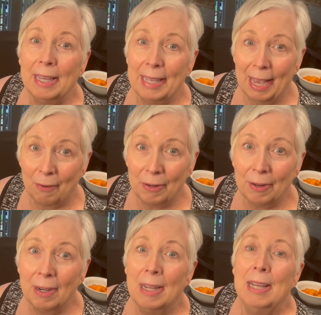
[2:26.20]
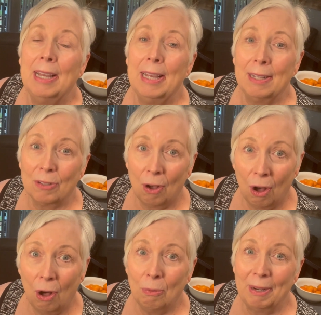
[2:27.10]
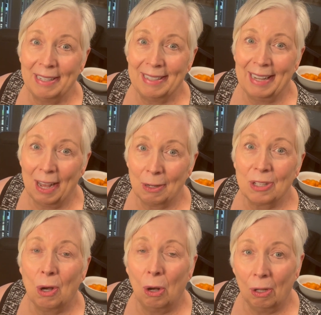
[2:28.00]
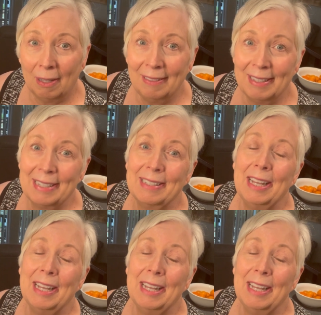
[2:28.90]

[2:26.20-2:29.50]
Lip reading: calendar, it's all written down, it's all on list,